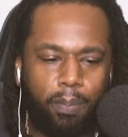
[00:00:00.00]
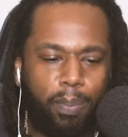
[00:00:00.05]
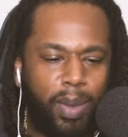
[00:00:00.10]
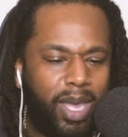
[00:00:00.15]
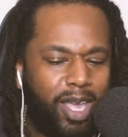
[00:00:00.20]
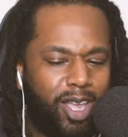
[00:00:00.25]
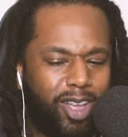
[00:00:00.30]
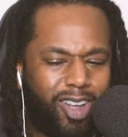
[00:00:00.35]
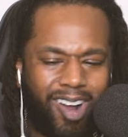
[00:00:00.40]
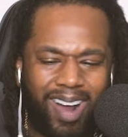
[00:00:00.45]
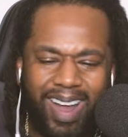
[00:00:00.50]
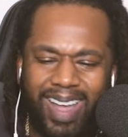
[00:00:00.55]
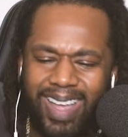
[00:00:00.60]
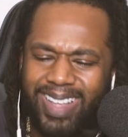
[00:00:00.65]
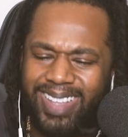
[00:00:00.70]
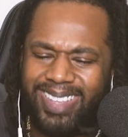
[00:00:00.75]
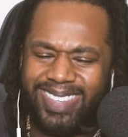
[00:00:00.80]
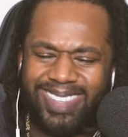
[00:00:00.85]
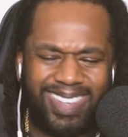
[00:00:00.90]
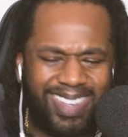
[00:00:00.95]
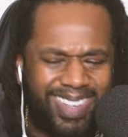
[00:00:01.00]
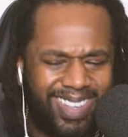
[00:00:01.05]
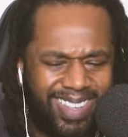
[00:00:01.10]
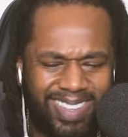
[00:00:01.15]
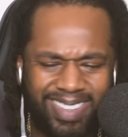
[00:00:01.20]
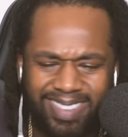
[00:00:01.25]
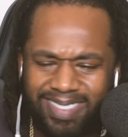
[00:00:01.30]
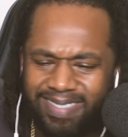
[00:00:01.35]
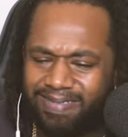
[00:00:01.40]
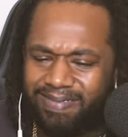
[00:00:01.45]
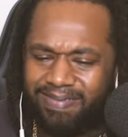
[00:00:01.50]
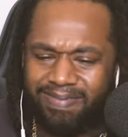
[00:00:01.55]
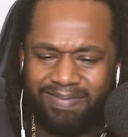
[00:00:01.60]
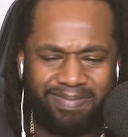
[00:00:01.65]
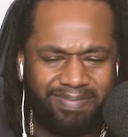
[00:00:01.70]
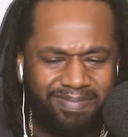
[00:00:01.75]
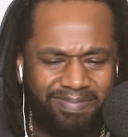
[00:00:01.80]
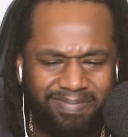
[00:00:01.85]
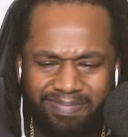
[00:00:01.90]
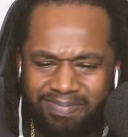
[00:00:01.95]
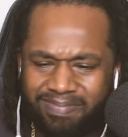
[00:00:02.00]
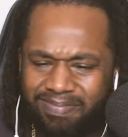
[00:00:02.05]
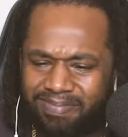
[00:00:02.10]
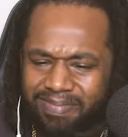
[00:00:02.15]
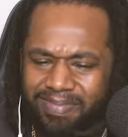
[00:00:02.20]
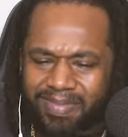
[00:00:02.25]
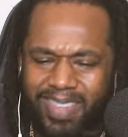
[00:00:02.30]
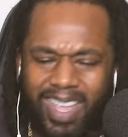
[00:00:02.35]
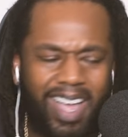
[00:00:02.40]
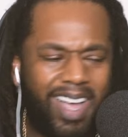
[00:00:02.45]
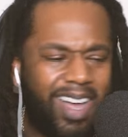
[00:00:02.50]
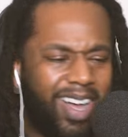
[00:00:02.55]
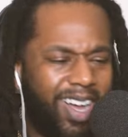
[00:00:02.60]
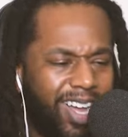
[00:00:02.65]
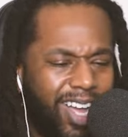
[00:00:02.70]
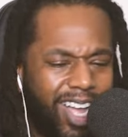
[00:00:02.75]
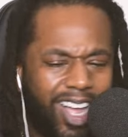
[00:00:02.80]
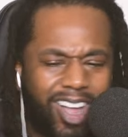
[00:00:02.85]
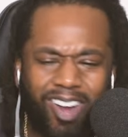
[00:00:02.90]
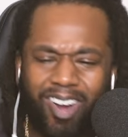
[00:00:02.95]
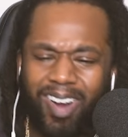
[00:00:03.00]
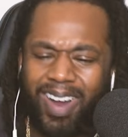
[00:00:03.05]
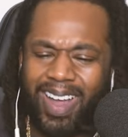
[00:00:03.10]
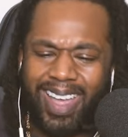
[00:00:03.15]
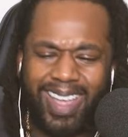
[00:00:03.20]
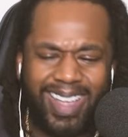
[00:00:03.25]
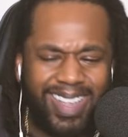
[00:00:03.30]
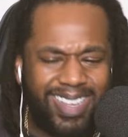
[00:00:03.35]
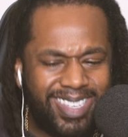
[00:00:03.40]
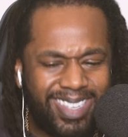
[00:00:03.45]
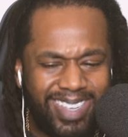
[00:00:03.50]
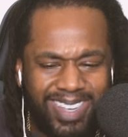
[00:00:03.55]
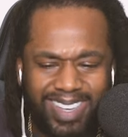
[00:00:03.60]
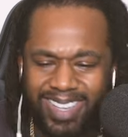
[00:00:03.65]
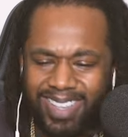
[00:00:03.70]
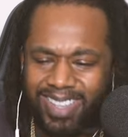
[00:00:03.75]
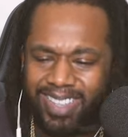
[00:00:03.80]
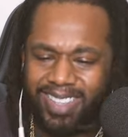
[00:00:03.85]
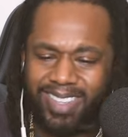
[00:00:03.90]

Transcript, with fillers: beat crazy. That hook crazy.